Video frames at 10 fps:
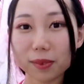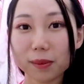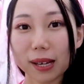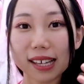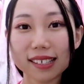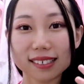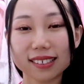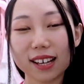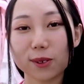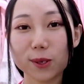Bye bye.
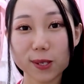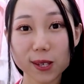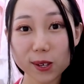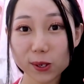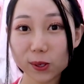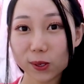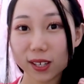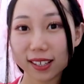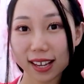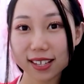I will see you
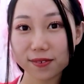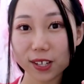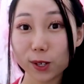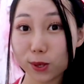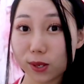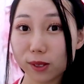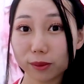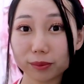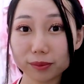in next video soon.